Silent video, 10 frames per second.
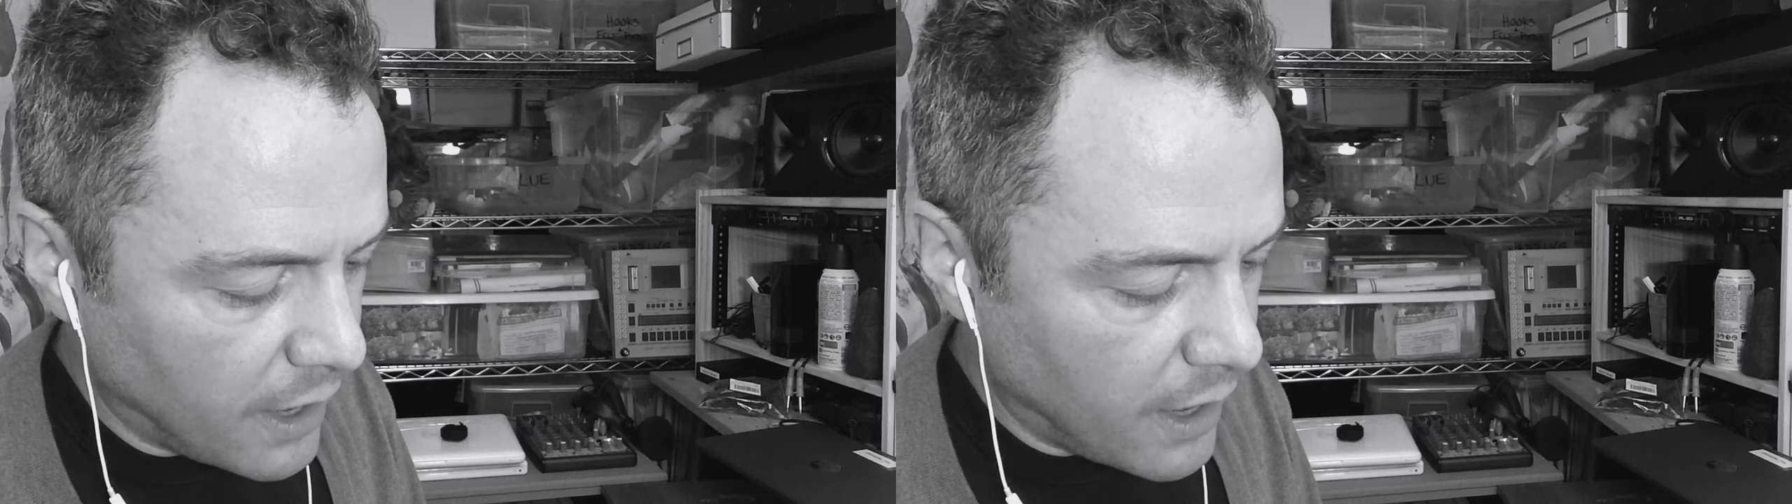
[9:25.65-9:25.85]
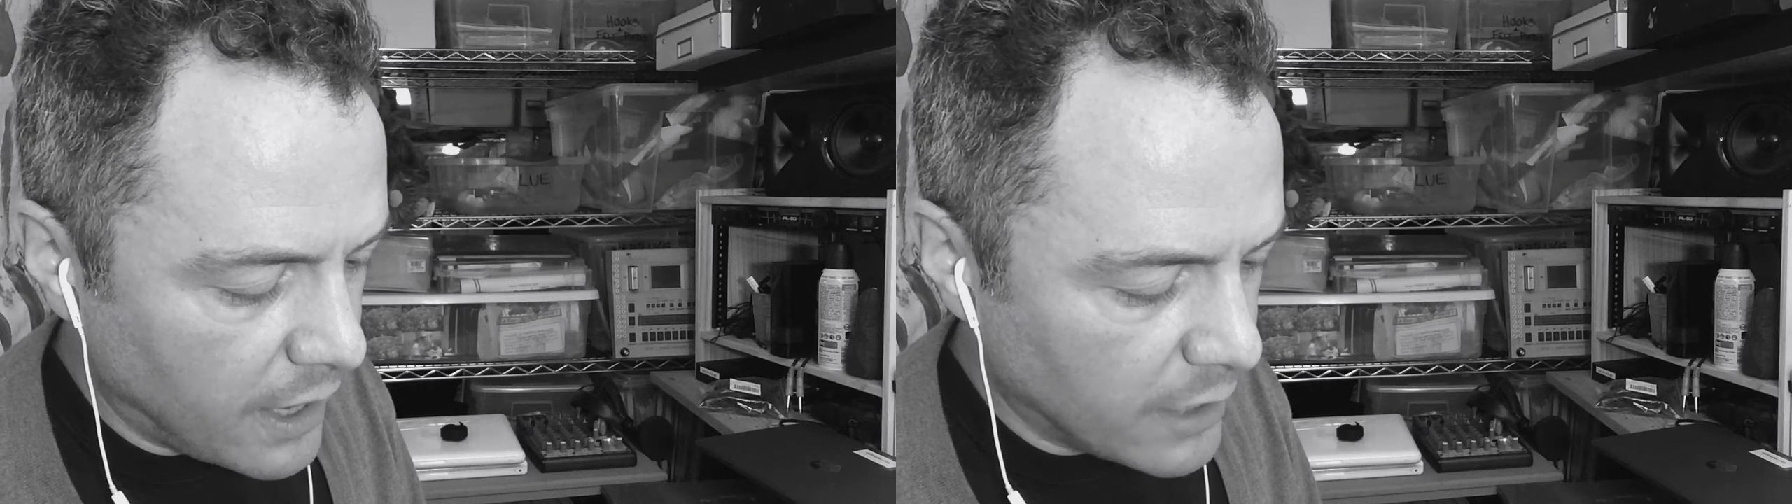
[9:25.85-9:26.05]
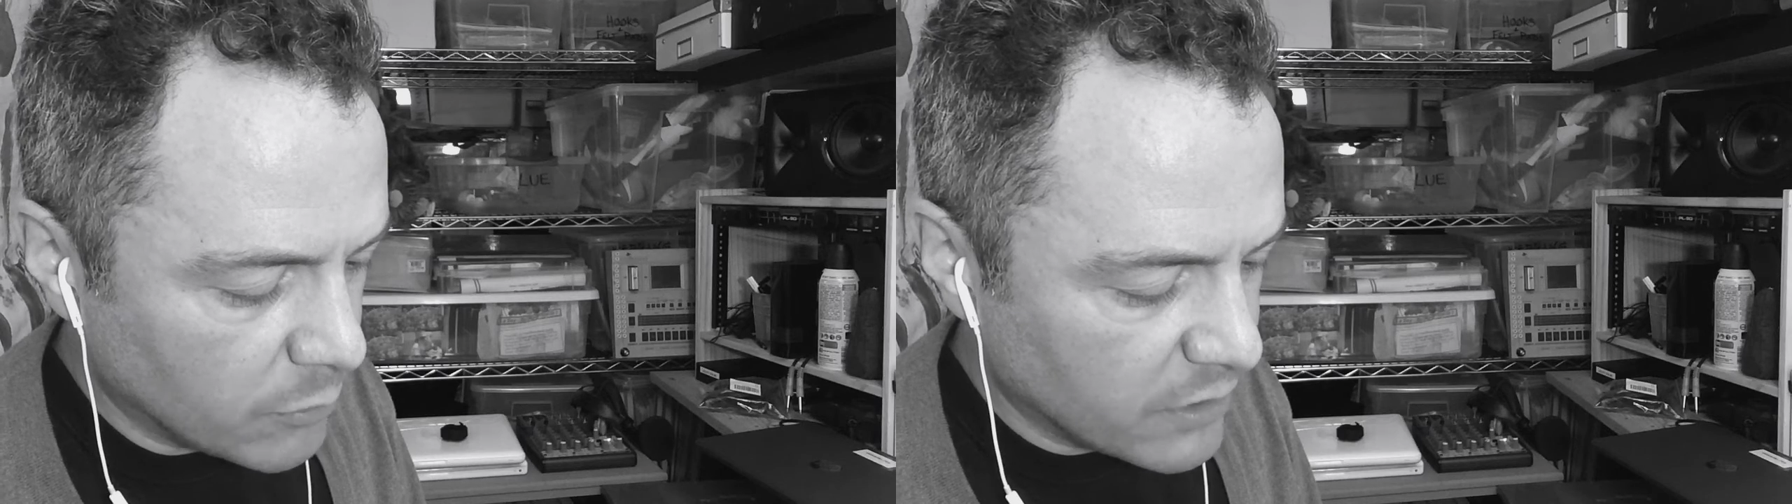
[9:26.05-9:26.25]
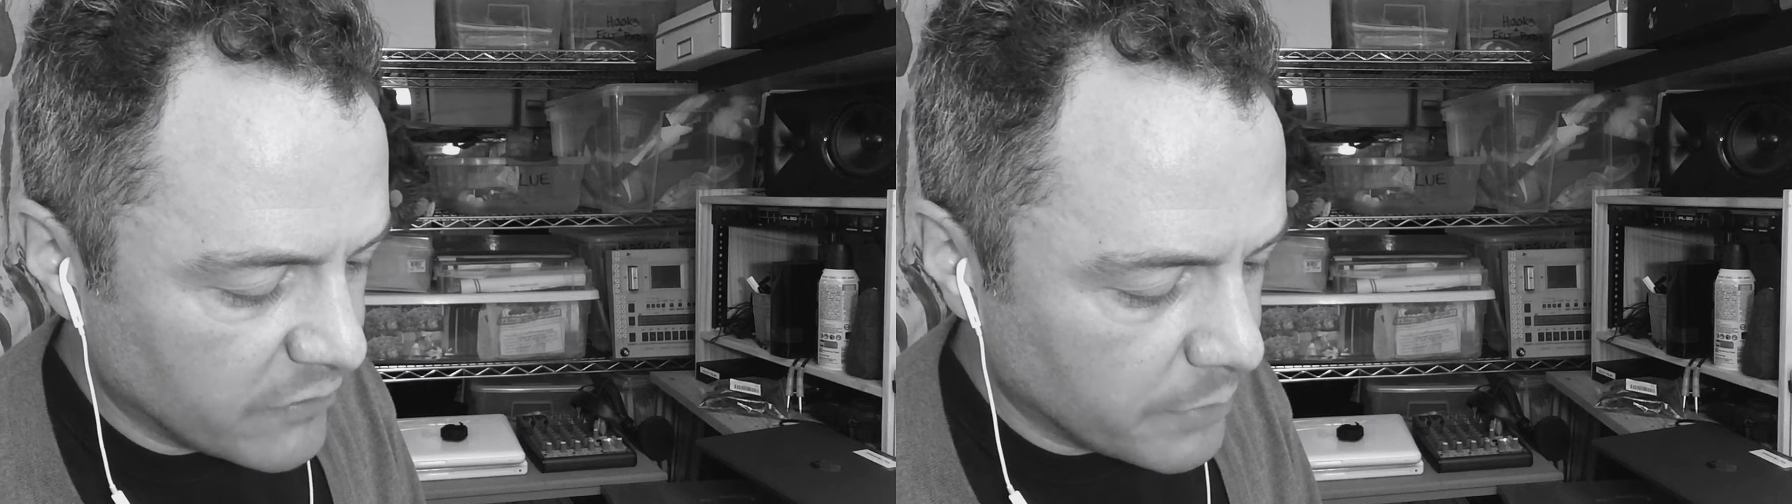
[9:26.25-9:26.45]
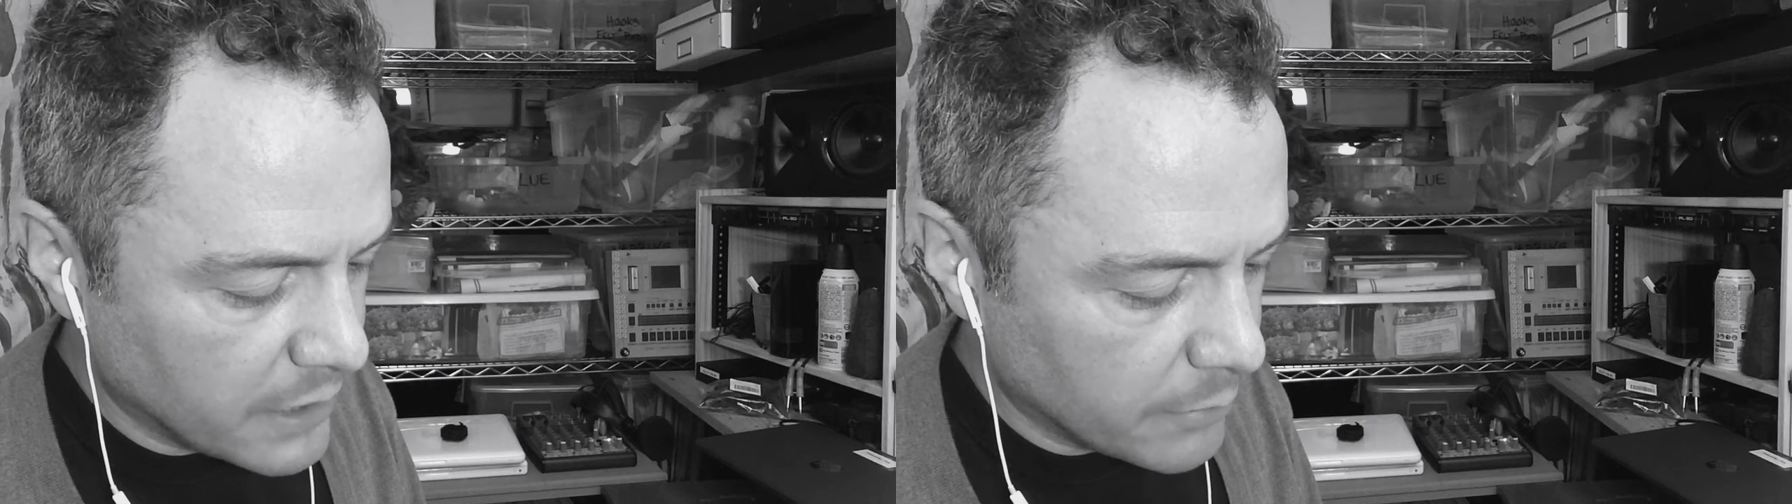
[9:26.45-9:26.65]
I would
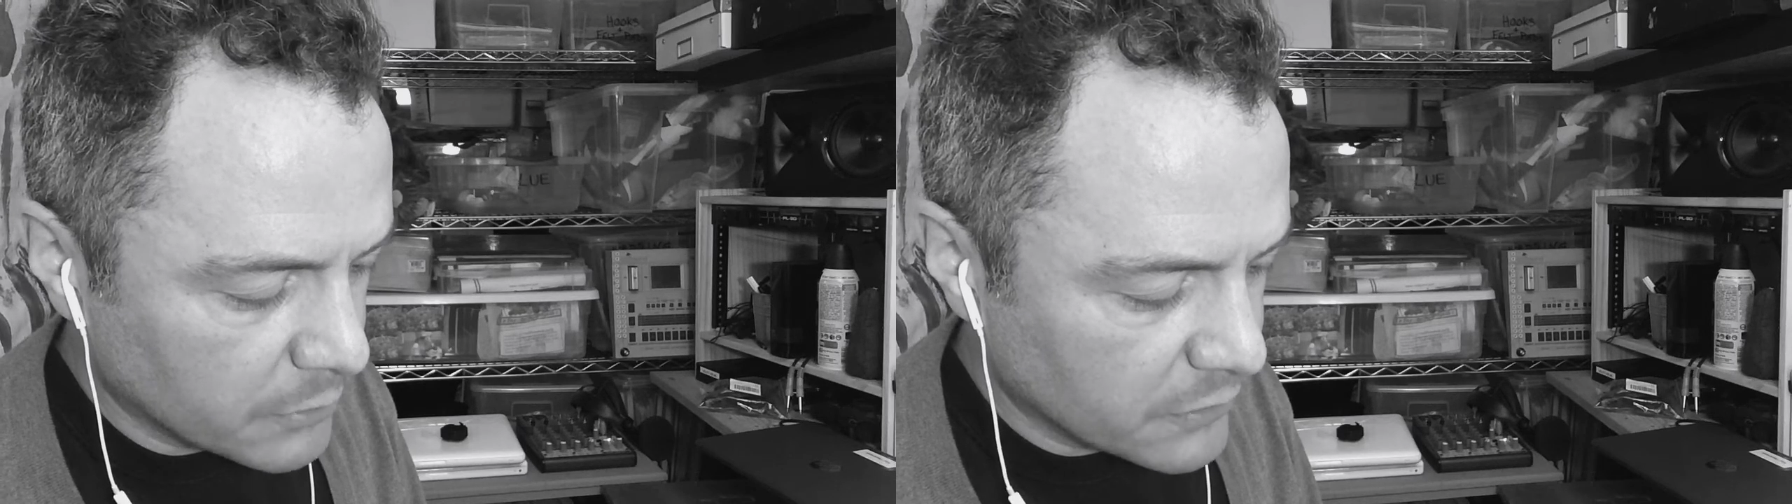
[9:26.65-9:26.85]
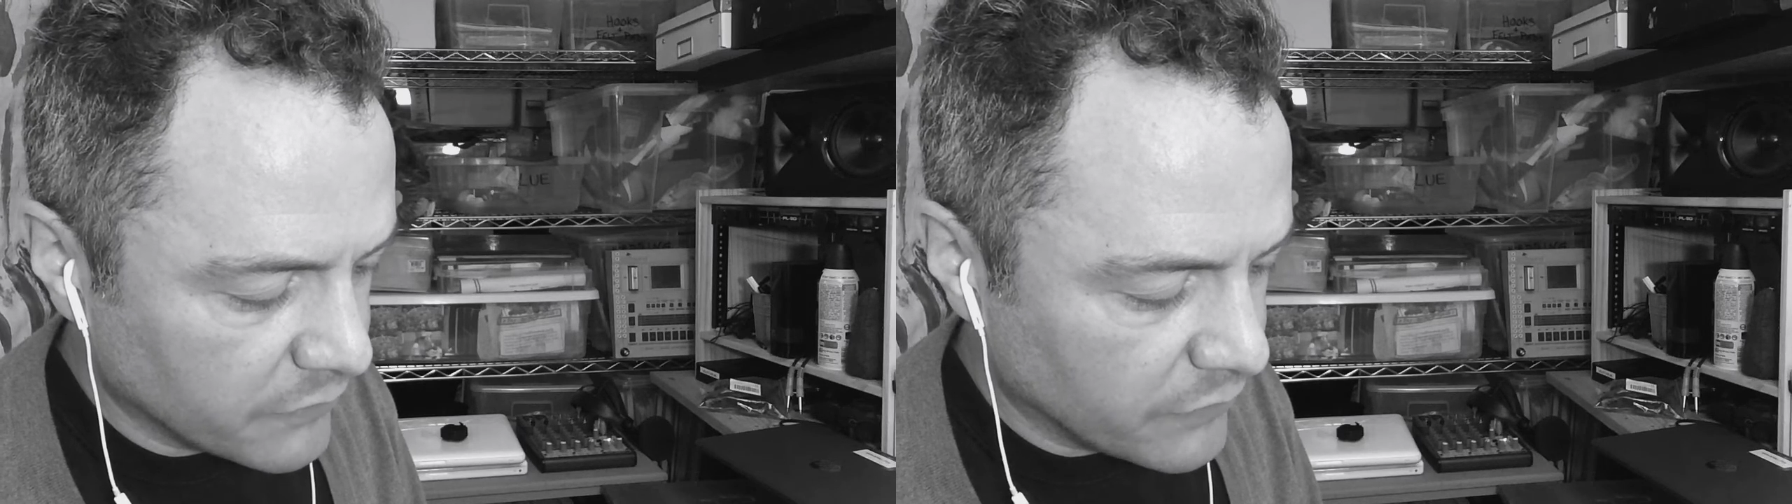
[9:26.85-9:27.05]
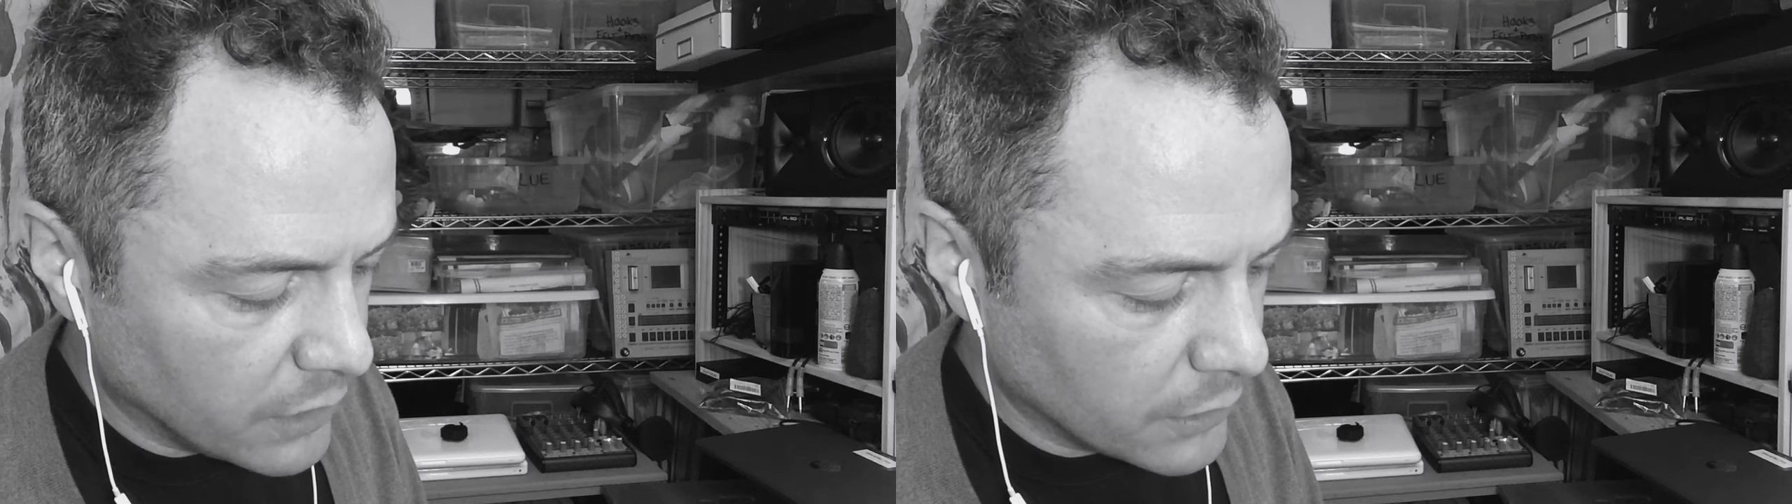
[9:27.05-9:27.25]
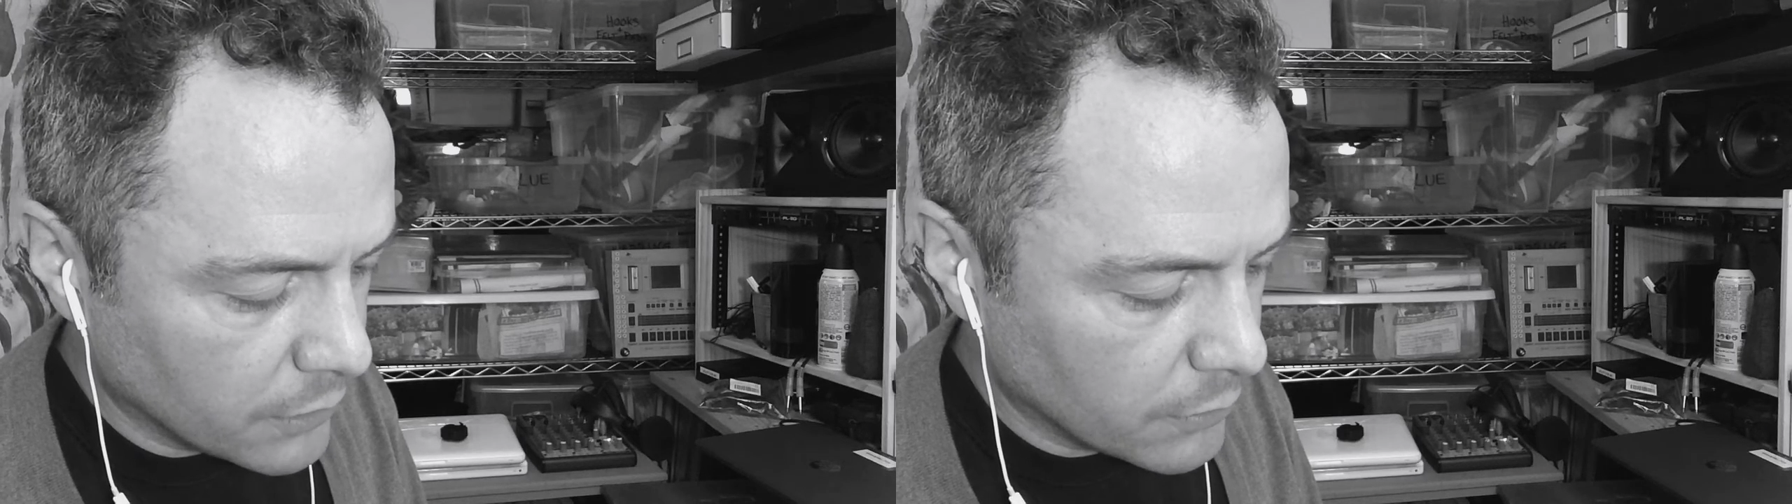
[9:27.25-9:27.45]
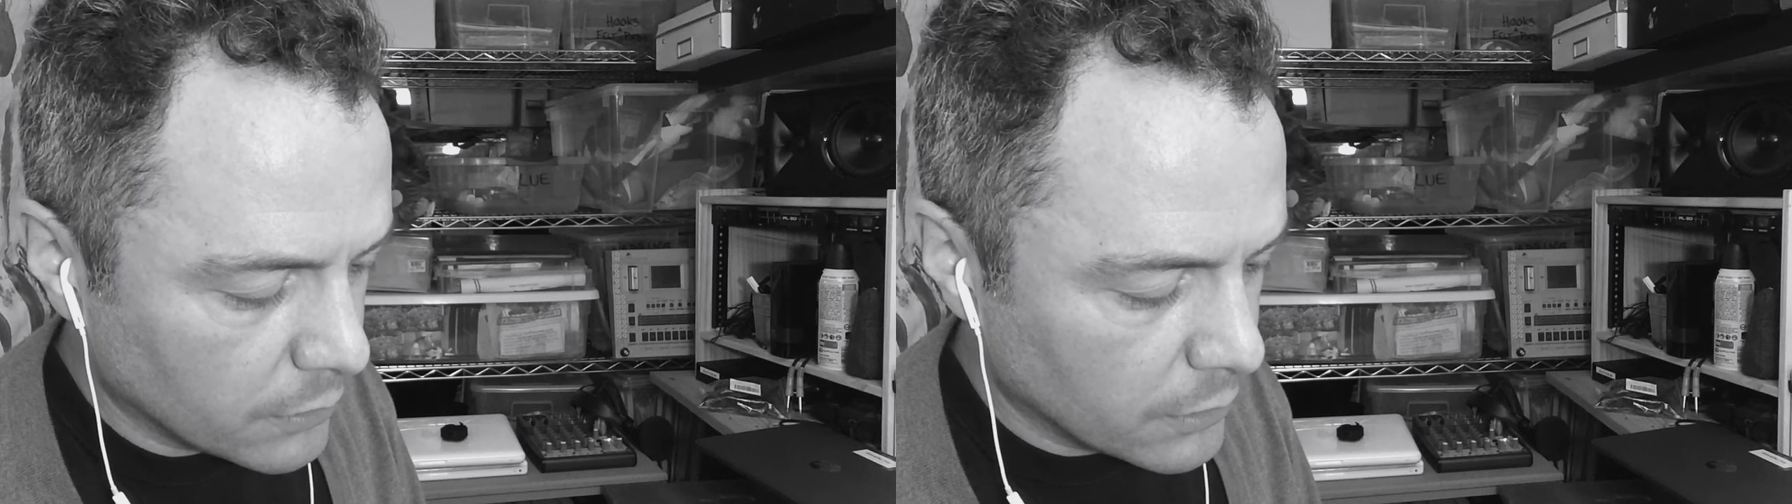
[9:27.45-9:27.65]
have been able to
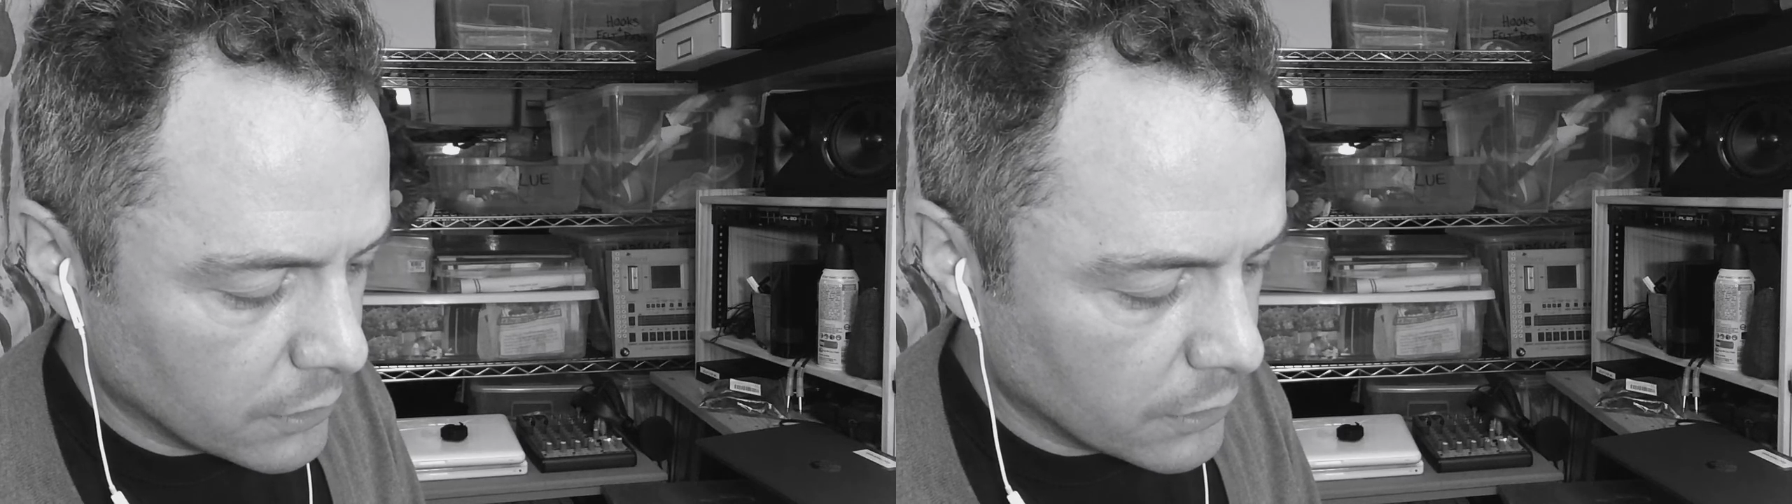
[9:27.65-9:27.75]
follow.